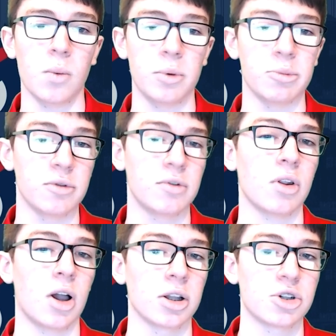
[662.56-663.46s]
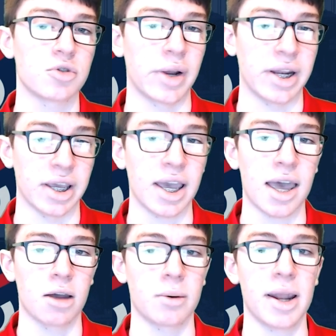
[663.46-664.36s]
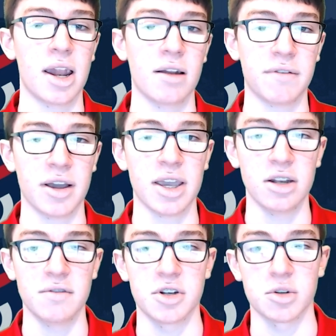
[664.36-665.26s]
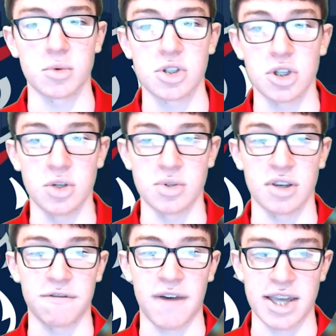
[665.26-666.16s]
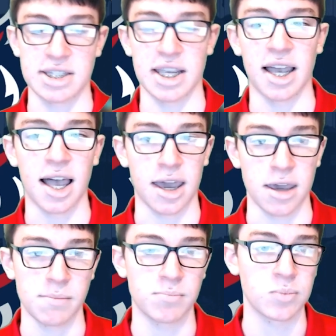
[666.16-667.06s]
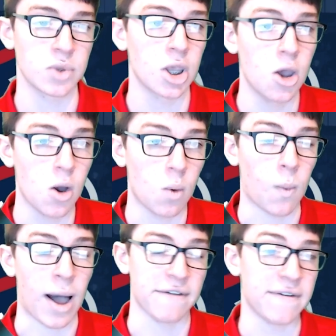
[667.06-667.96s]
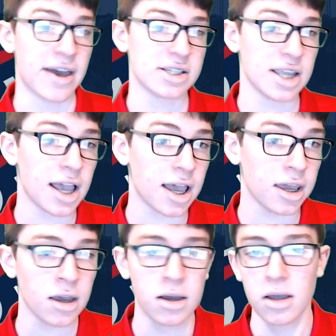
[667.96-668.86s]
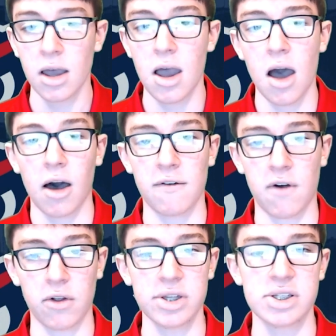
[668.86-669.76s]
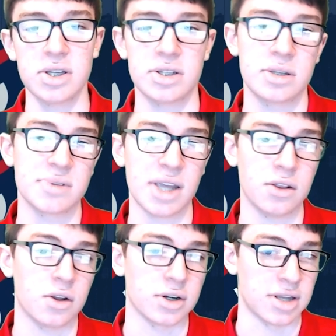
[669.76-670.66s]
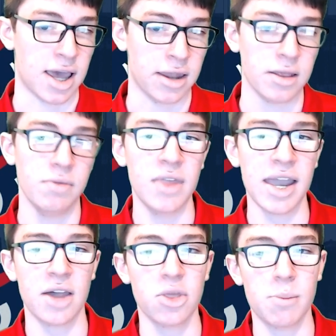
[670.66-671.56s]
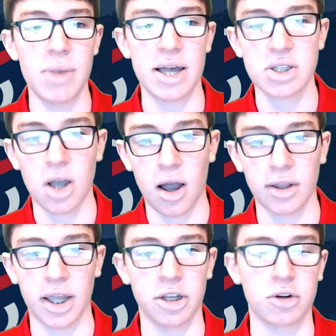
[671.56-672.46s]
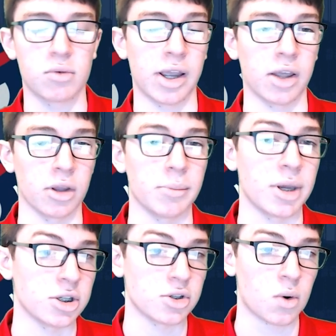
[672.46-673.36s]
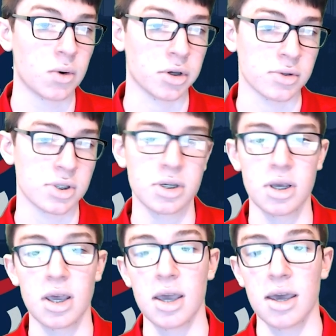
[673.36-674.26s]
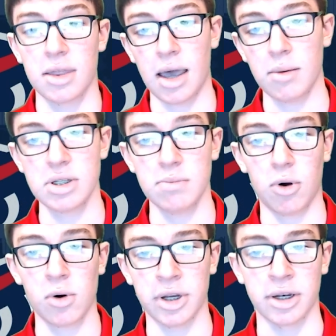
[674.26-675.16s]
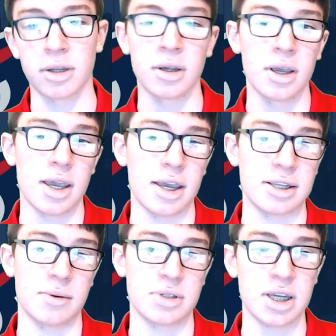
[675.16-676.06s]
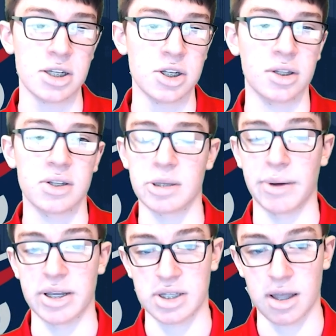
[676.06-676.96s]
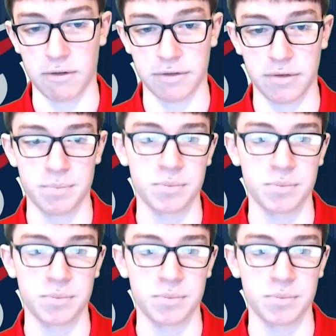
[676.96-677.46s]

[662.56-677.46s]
we moved along to training how to identify individuals using FastAI. Why FastAI? Of all the systems I looked at, they had the best online curriculum and tutorials. That was important, as I was teaching this to myself.